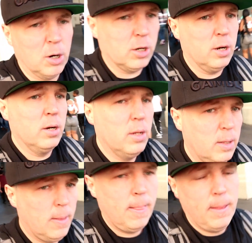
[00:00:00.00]
Burger,
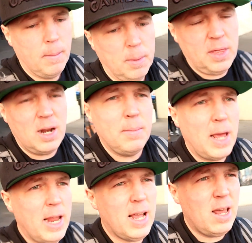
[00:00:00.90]
but then I'm
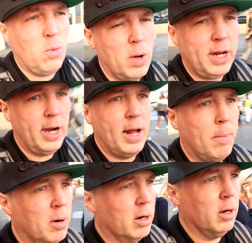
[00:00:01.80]
like, I don't want
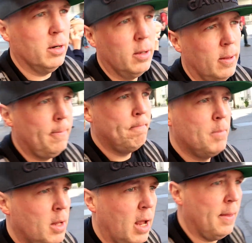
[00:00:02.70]
In-N-Out Burger.
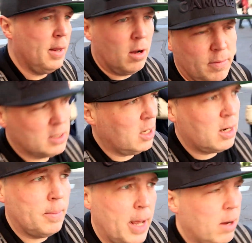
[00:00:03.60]
And then all of a
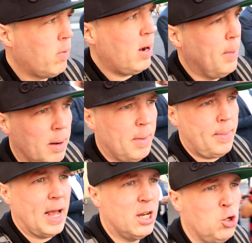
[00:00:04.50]
sudden I'm like, wait a minute,
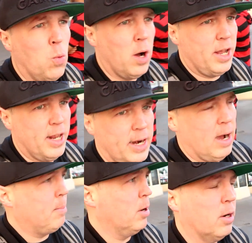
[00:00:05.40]
maybe I do want
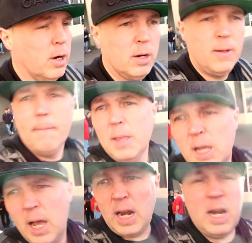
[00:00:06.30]
In-N-Out Burger.
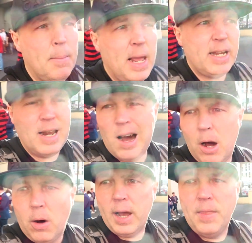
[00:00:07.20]
And then I'm like,
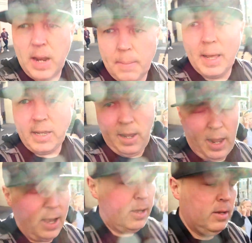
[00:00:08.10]
no, and then I'm like,
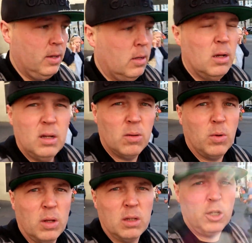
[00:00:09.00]
yeah,
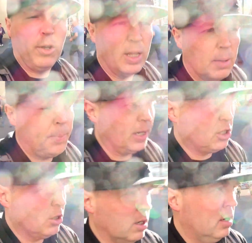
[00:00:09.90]
you get the
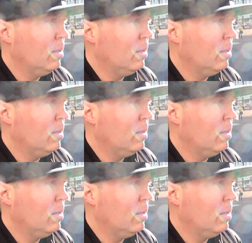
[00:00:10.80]
picture.